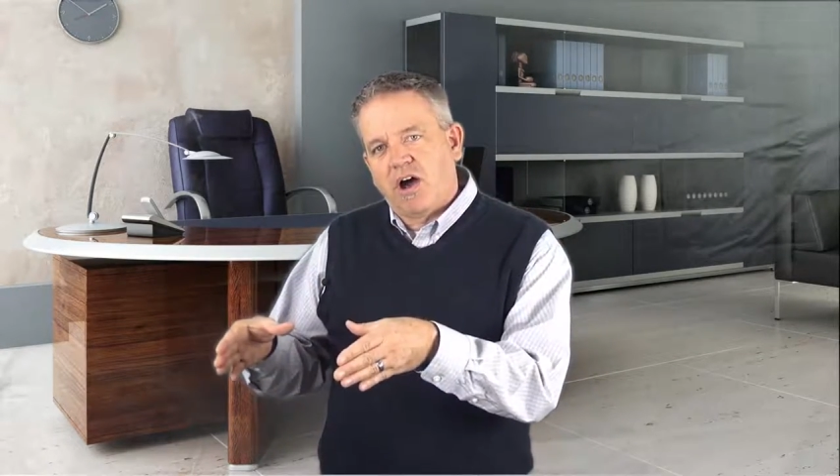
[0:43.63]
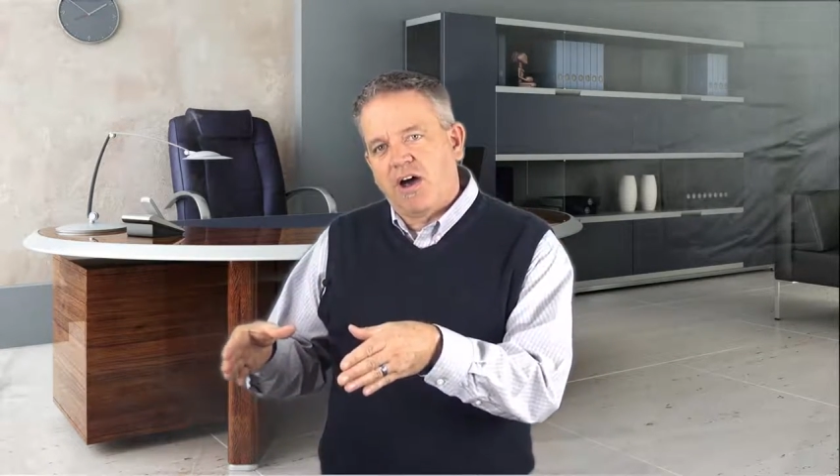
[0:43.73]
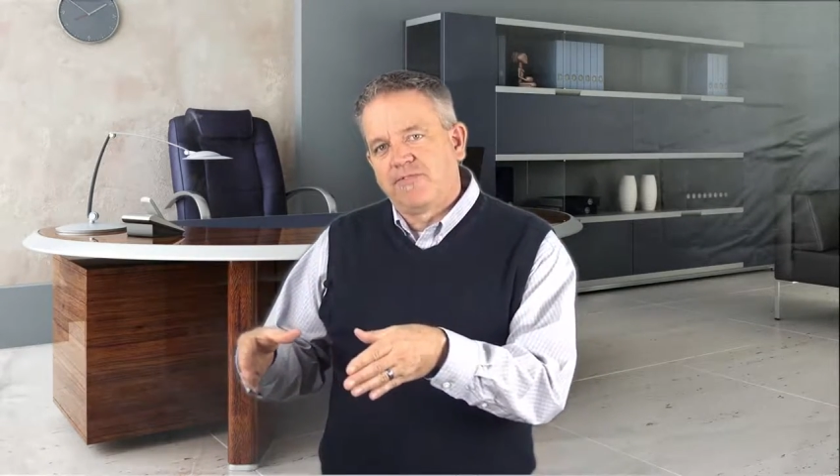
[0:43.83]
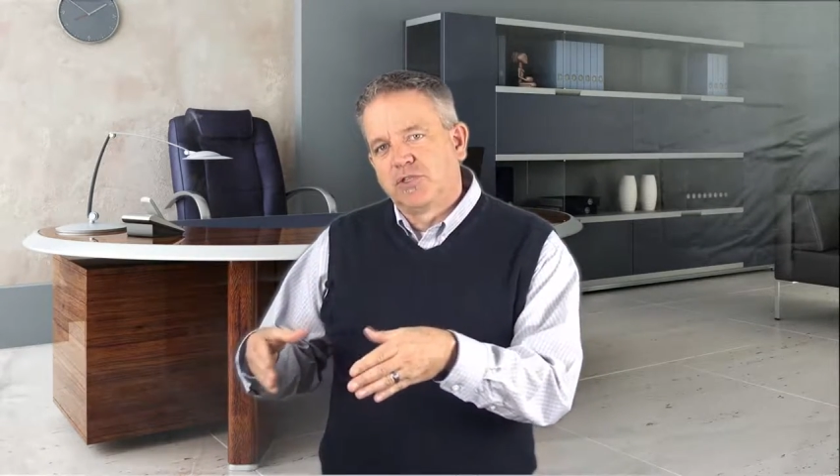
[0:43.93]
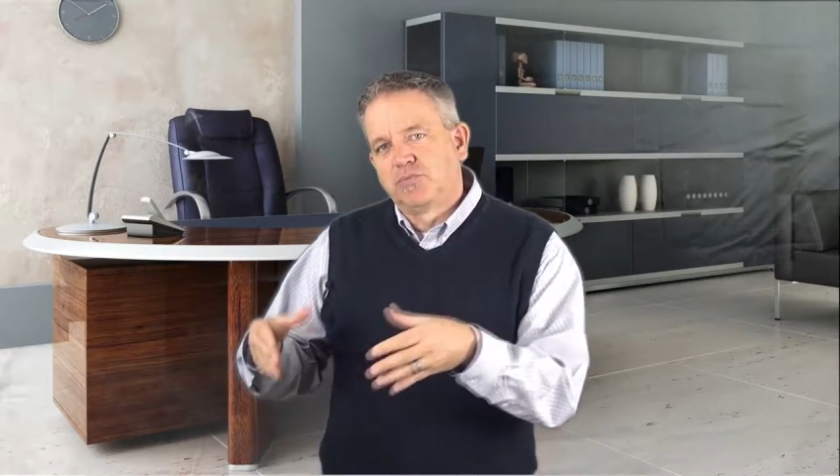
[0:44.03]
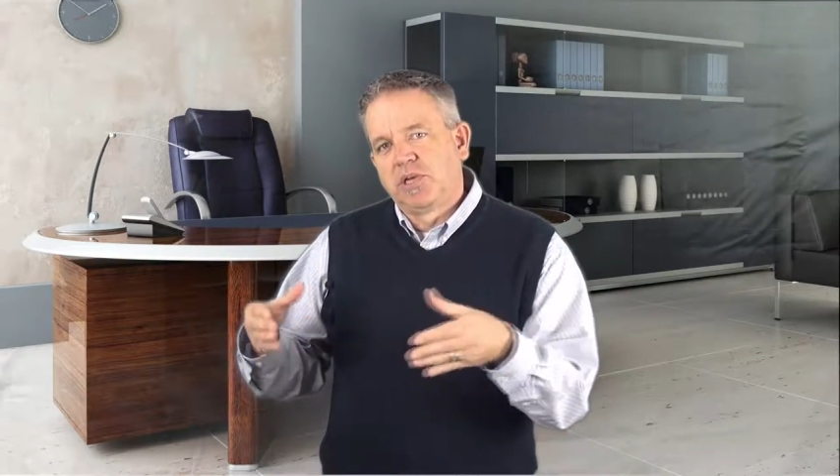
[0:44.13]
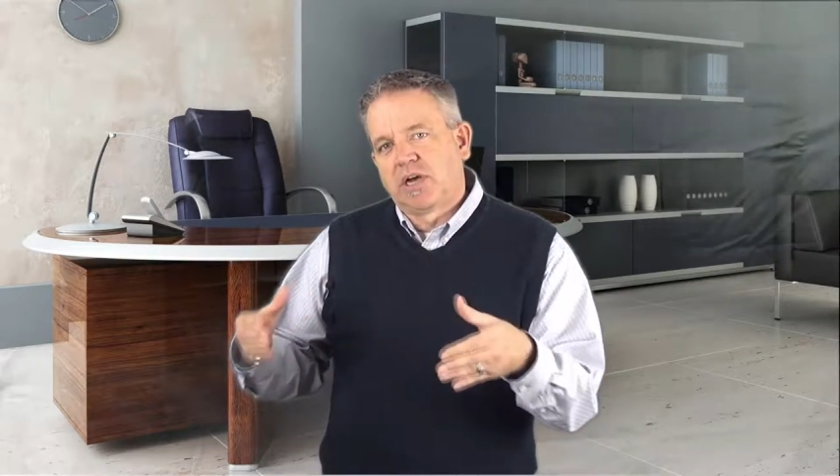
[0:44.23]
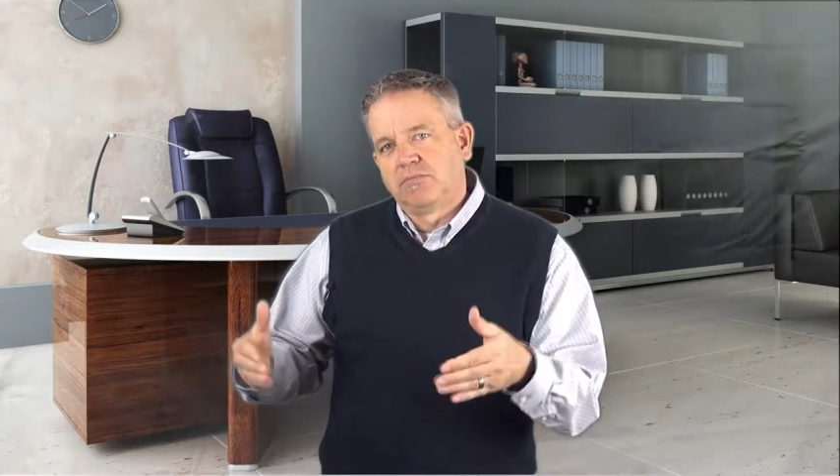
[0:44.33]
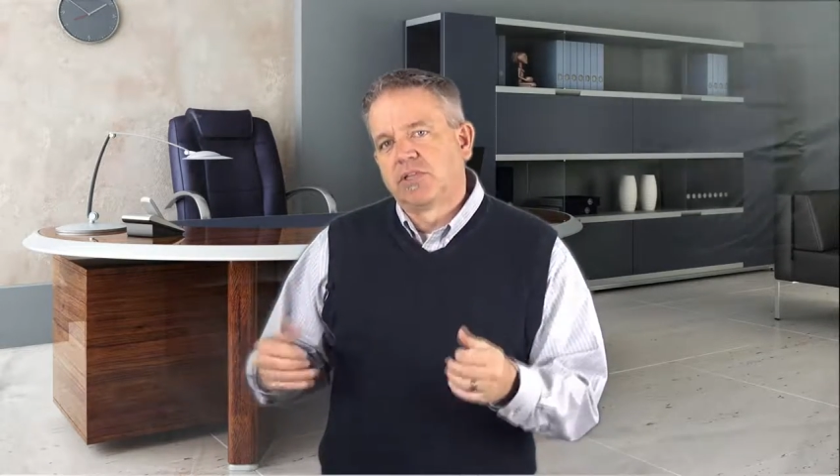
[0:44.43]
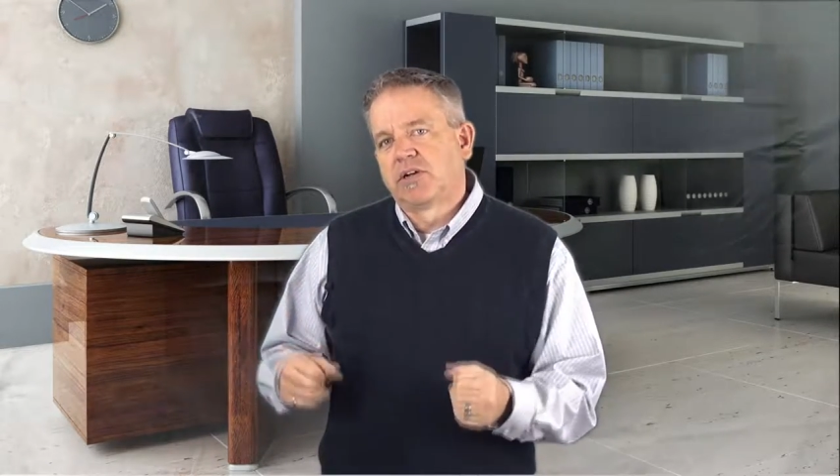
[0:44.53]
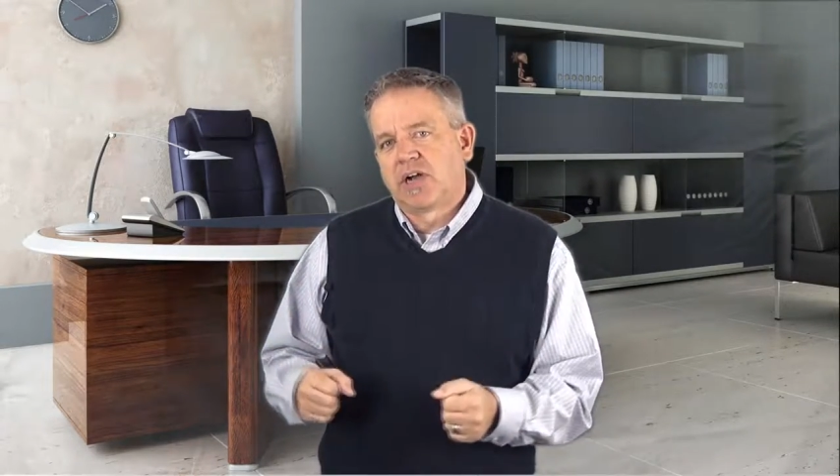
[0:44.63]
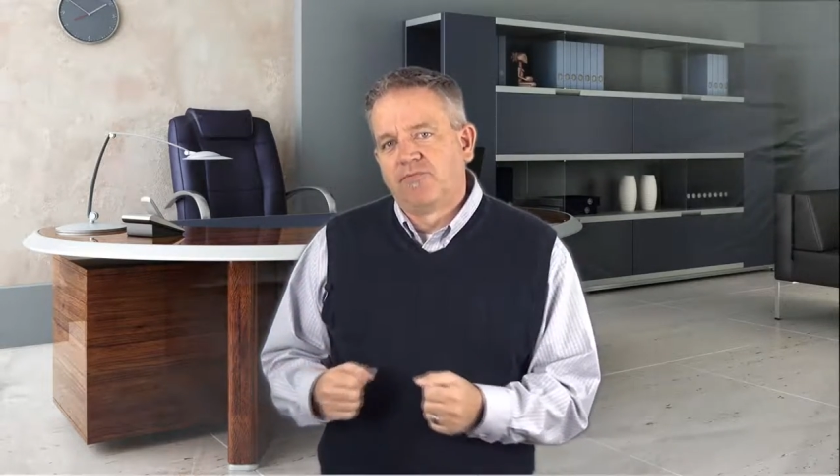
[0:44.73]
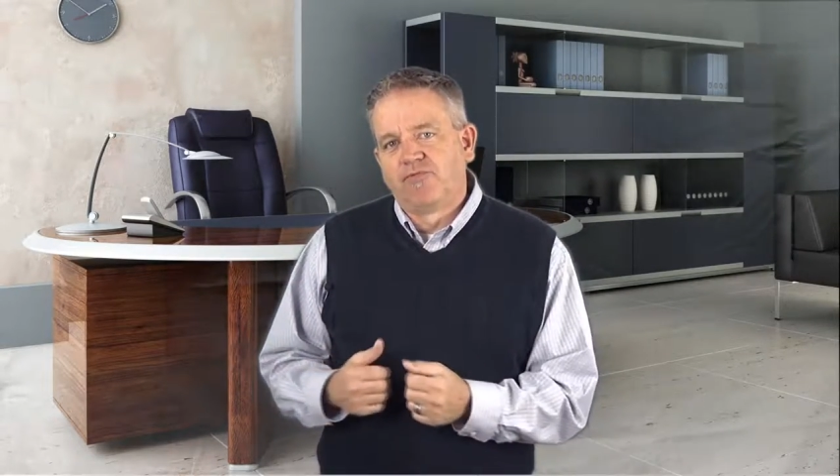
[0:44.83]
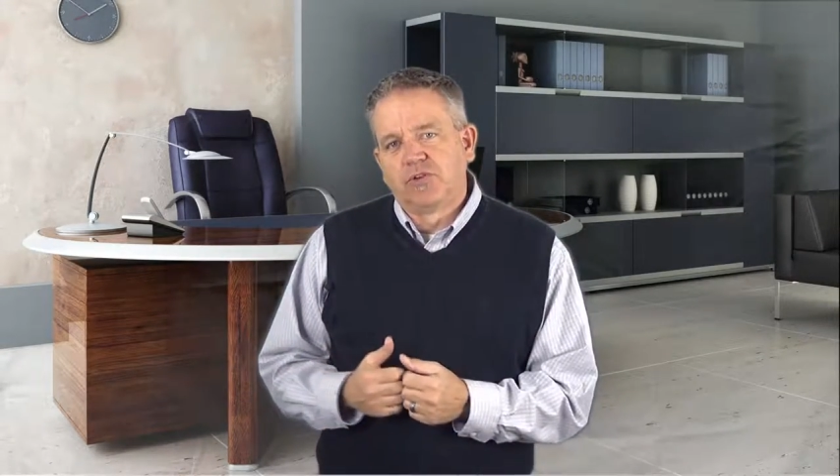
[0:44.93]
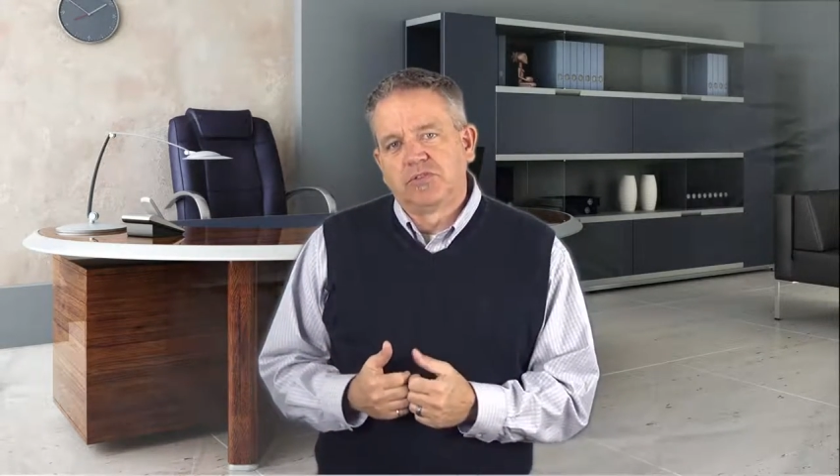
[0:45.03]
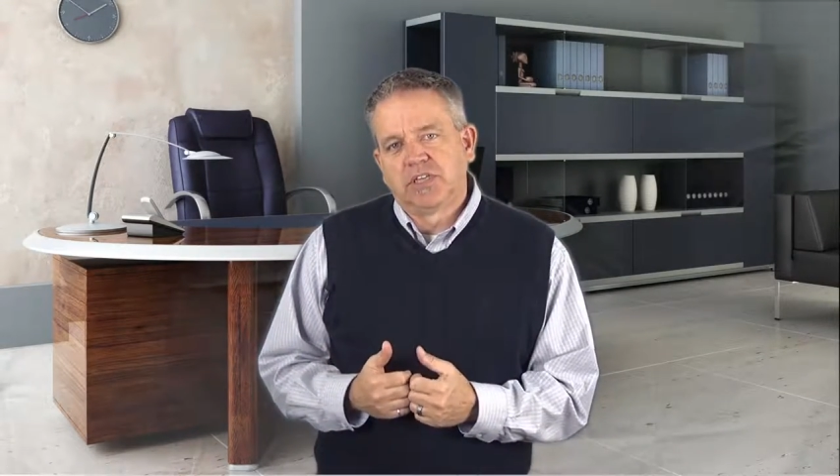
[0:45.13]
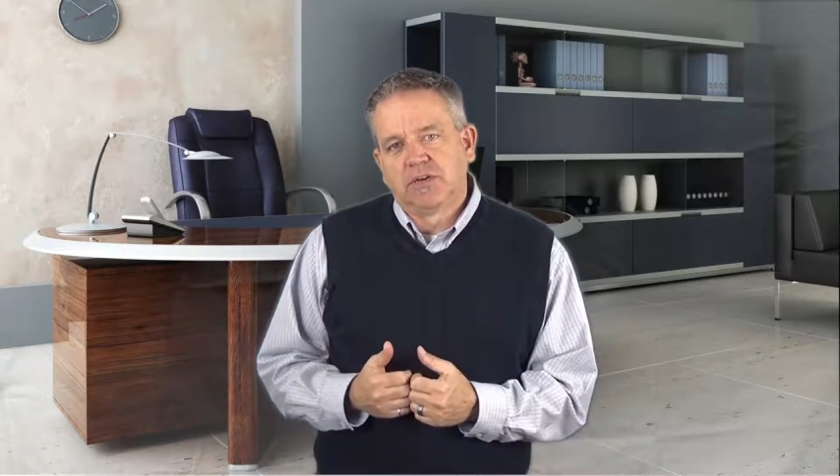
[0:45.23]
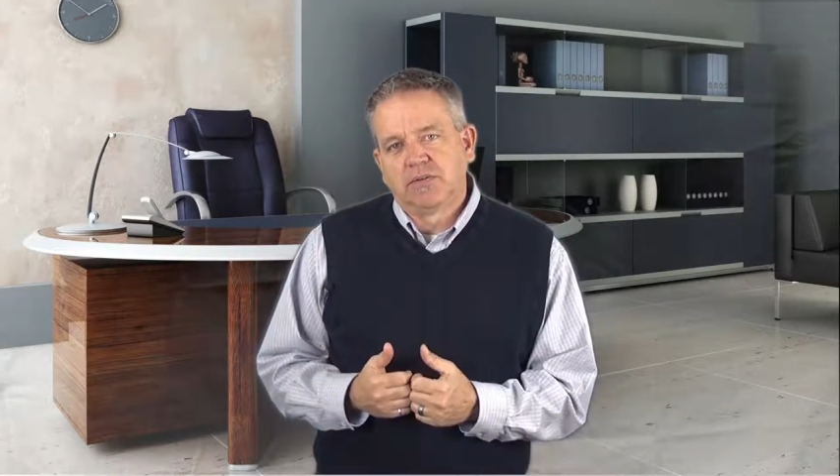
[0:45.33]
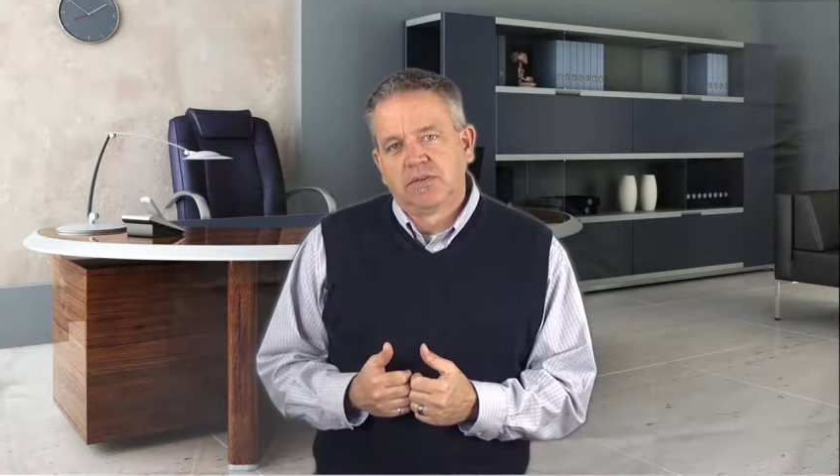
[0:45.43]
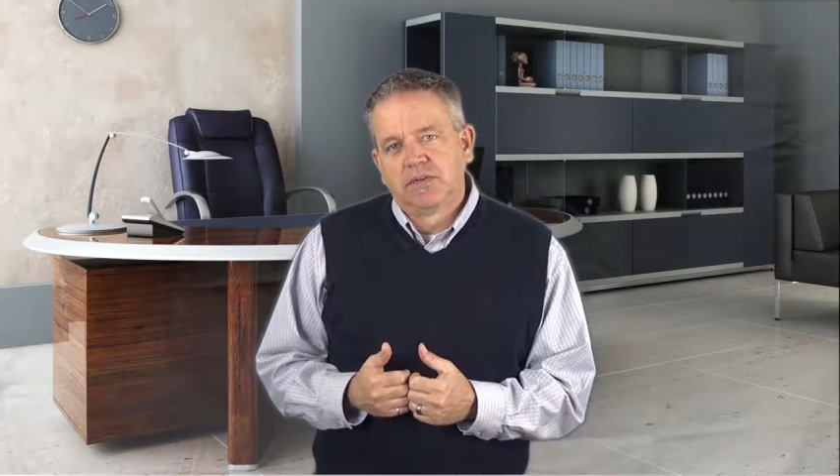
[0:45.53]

office becomes their comfort zone.